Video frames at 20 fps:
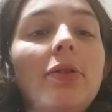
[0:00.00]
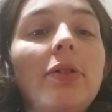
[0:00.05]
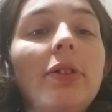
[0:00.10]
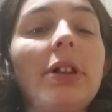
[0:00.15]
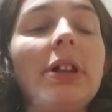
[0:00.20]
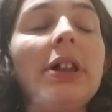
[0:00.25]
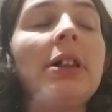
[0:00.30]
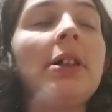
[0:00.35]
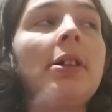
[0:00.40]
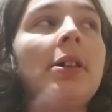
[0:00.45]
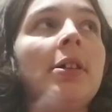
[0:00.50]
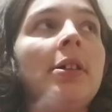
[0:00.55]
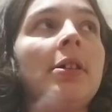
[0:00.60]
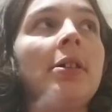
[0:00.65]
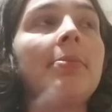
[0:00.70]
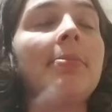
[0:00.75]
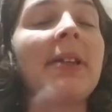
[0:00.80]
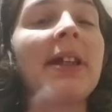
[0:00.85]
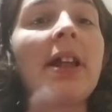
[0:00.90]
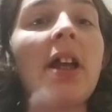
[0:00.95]
Oh
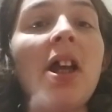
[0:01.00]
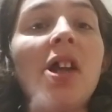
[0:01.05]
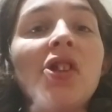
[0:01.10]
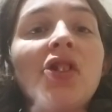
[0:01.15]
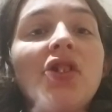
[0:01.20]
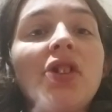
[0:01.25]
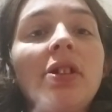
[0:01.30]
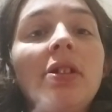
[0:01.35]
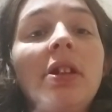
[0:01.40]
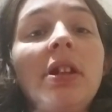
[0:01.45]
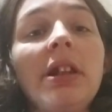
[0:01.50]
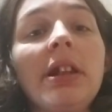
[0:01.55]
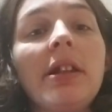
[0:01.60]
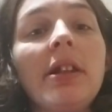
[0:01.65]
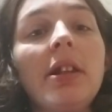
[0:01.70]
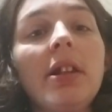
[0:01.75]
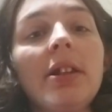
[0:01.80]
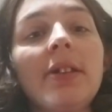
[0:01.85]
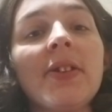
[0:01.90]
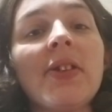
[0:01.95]
my gosh,
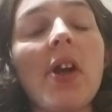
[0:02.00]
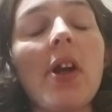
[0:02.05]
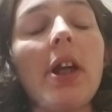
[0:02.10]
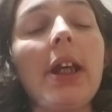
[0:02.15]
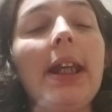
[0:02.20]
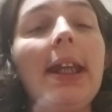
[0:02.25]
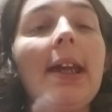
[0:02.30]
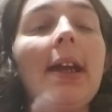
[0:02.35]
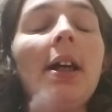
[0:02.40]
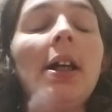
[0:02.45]
sorry.